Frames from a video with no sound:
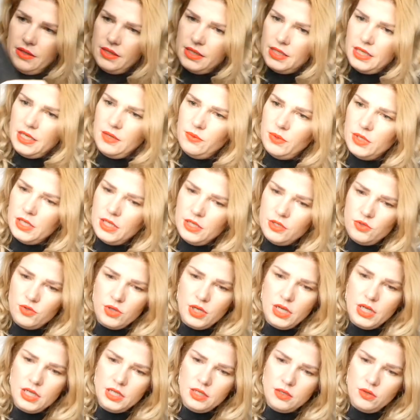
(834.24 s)
see when I
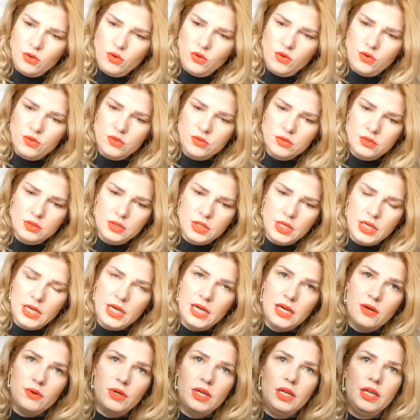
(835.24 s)
try it on
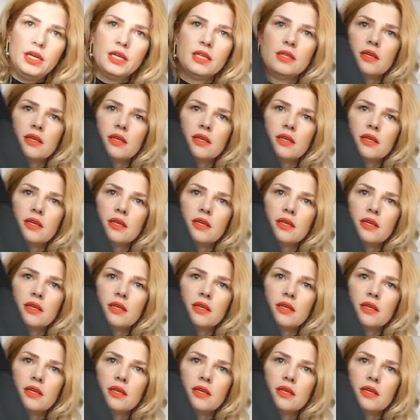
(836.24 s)
how I like